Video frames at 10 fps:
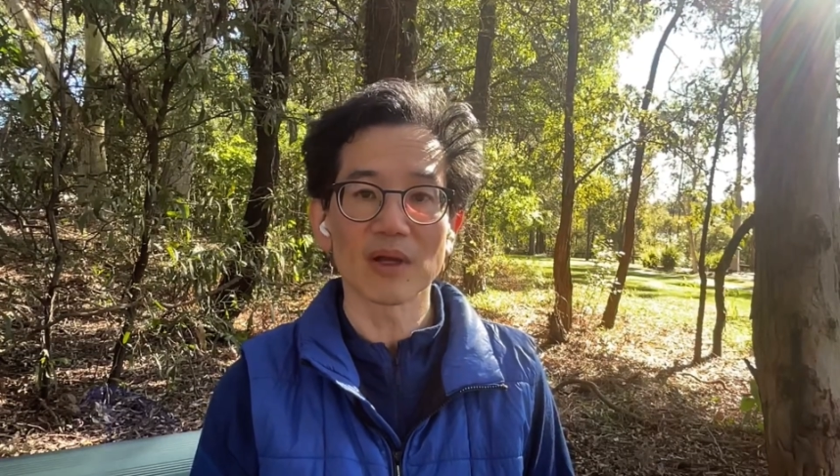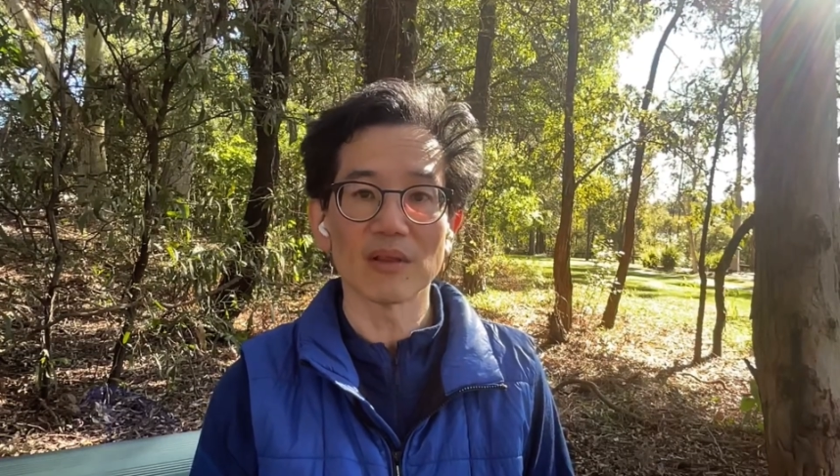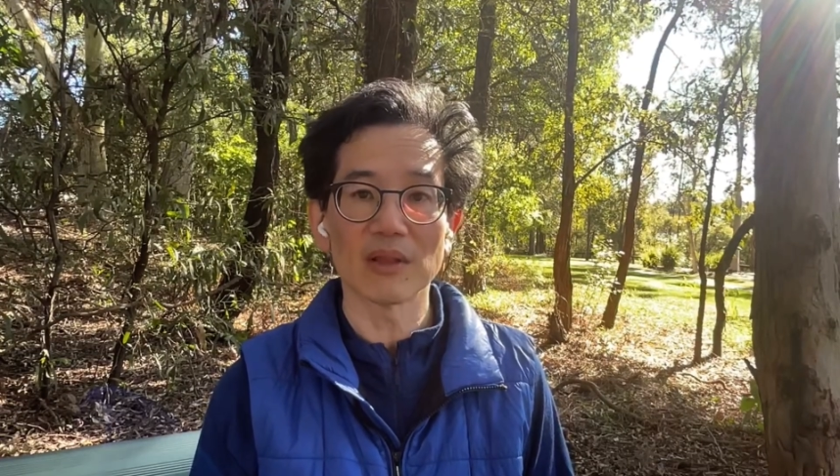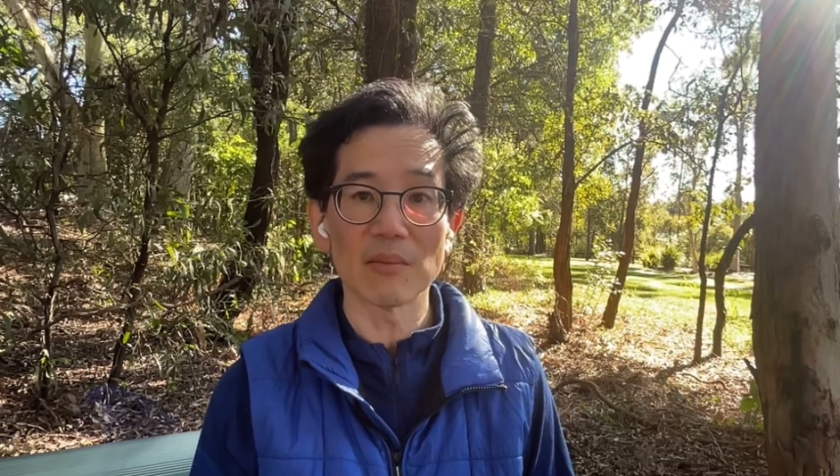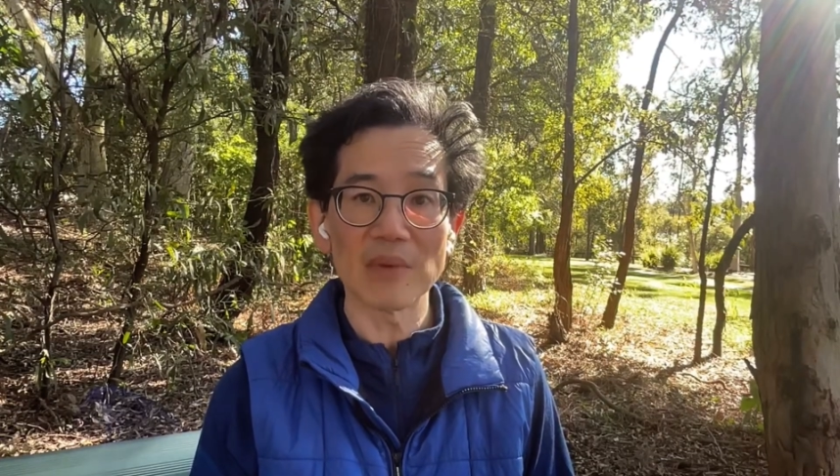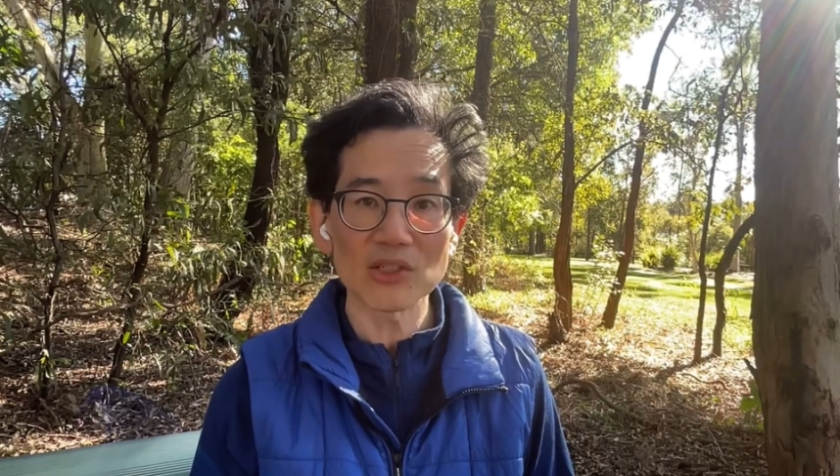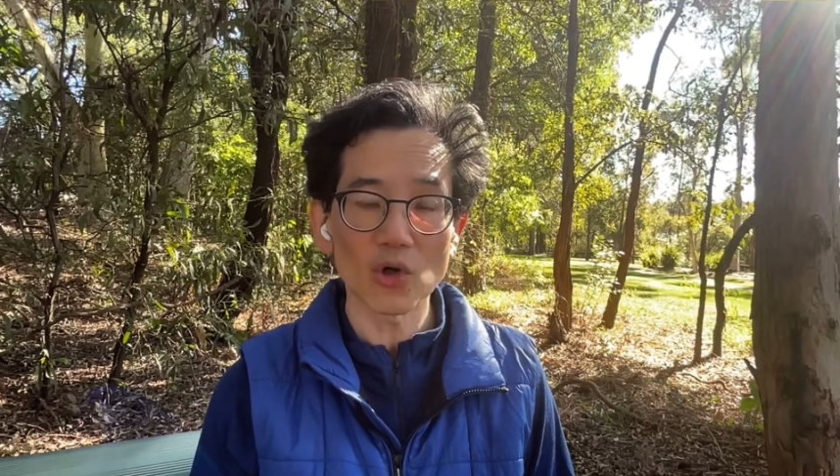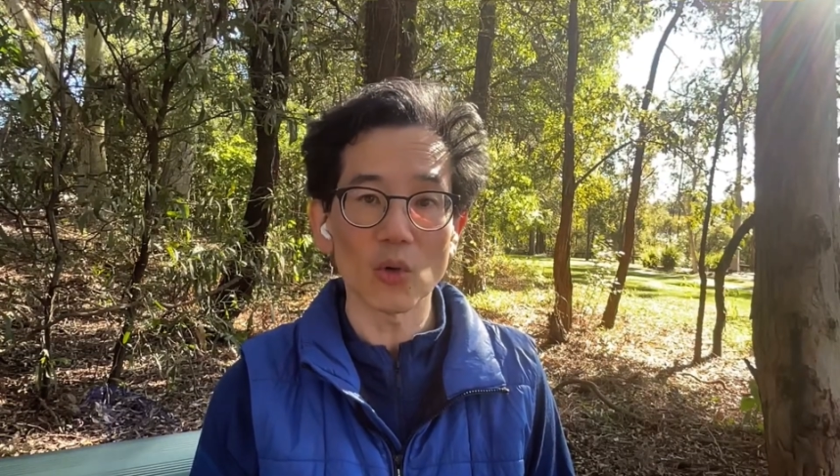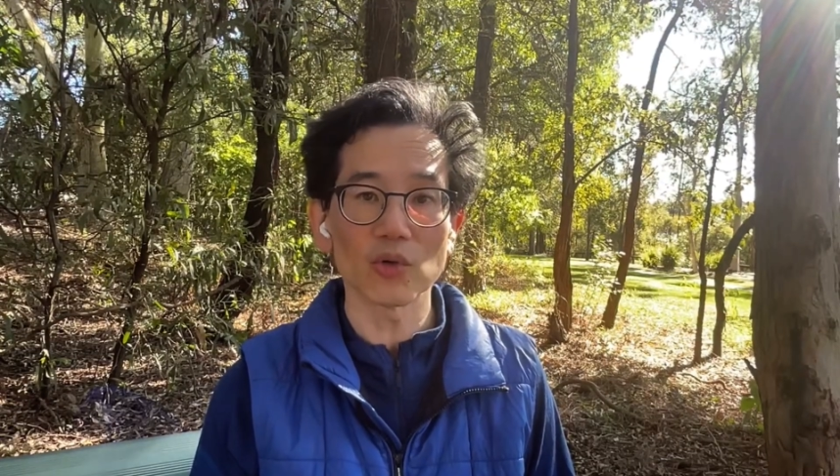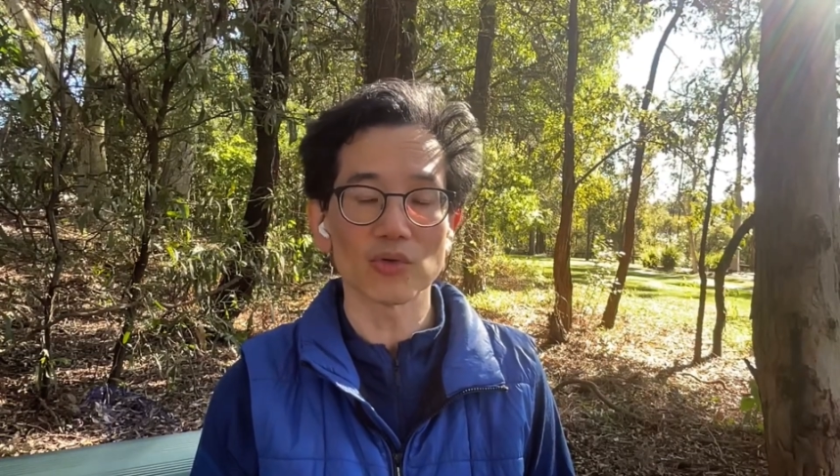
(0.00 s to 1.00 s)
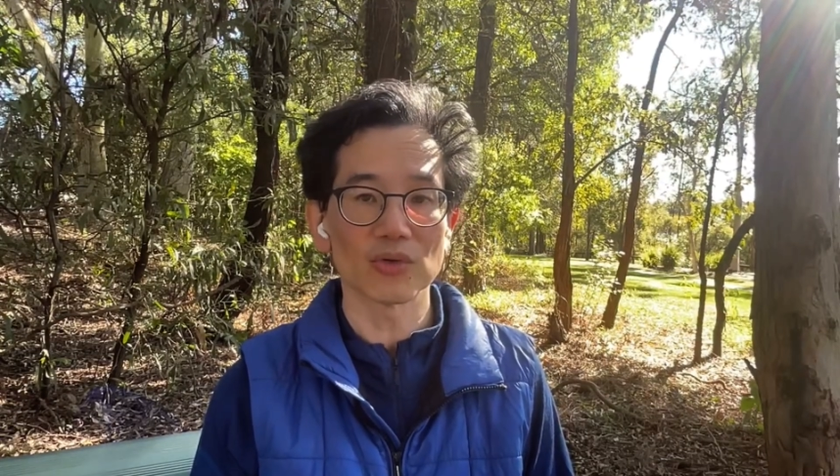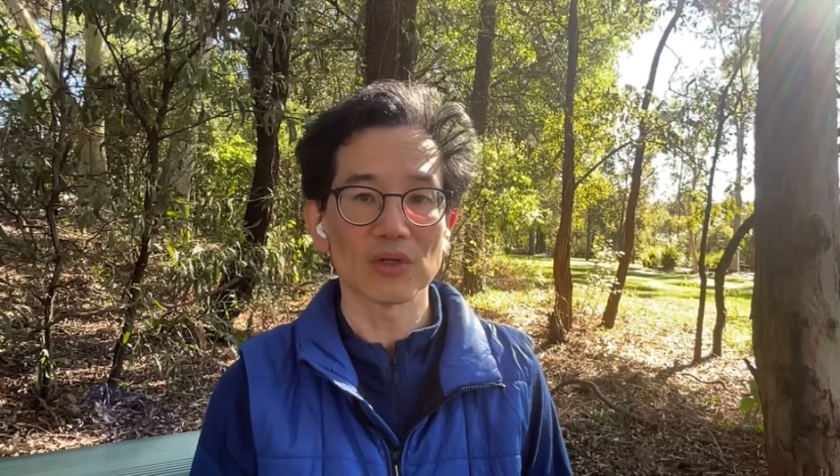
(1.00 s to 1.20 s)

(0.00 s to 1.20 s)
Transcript: They are mentors,